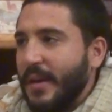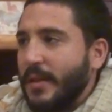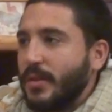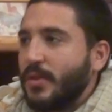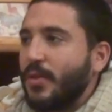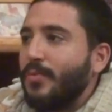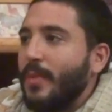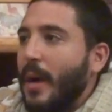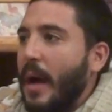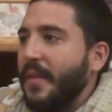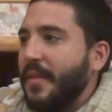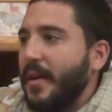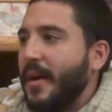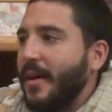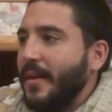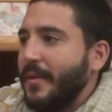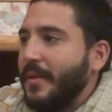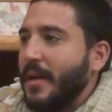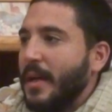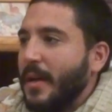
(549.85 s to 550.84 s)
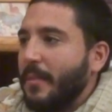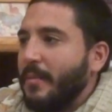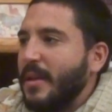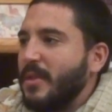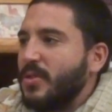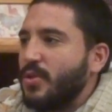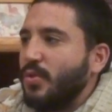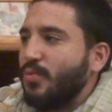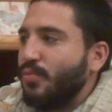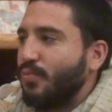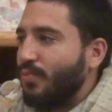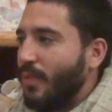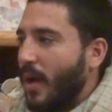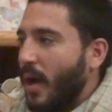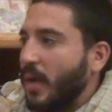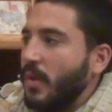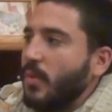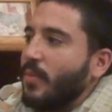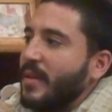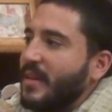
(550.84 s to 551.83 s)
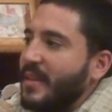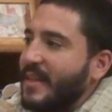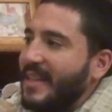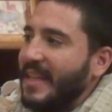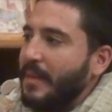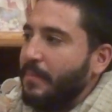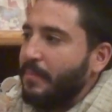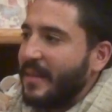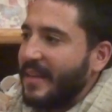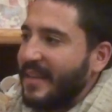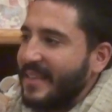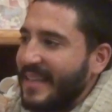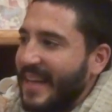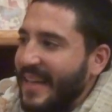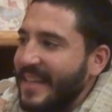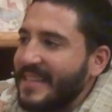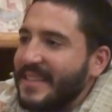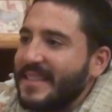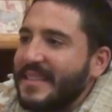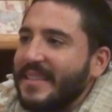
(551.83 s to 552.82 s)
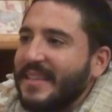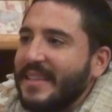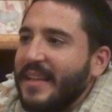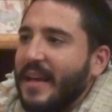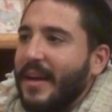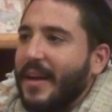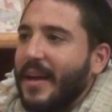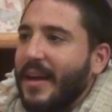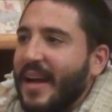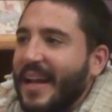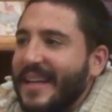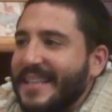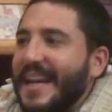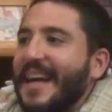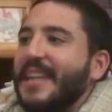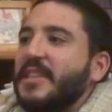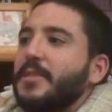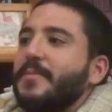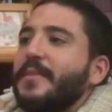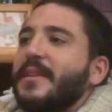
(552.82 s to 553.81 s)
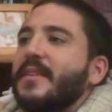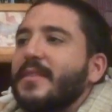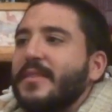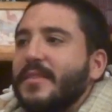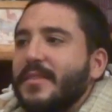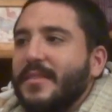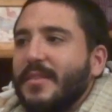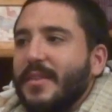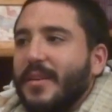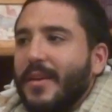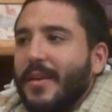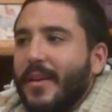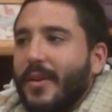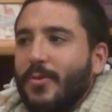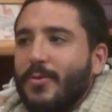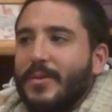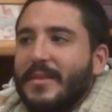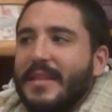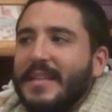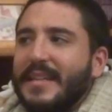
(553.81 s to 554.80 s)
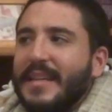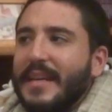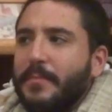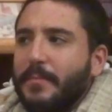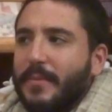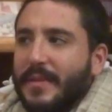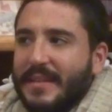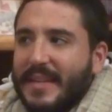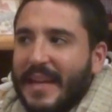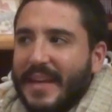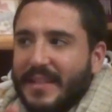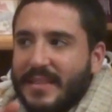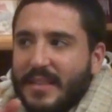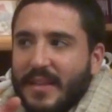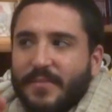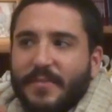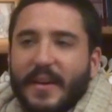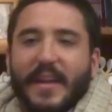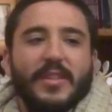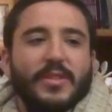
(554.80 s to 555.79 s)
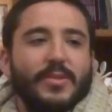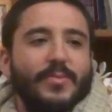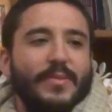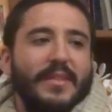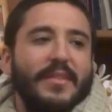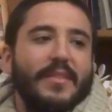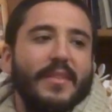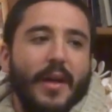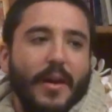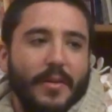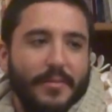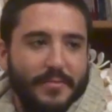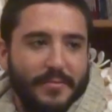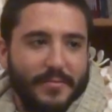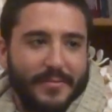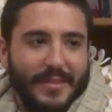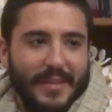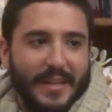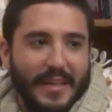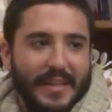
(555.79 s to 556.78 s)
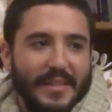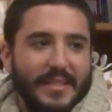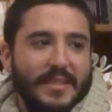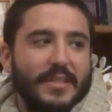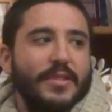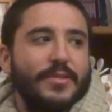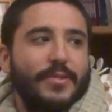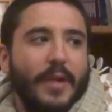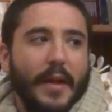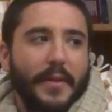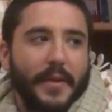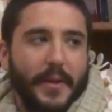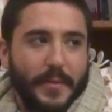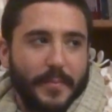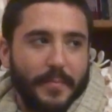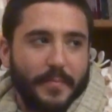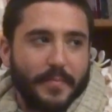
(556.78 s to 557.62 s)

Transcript: So Radha means to run with deep, intense attachment, with the deep, intense affection, with love. This is Radha.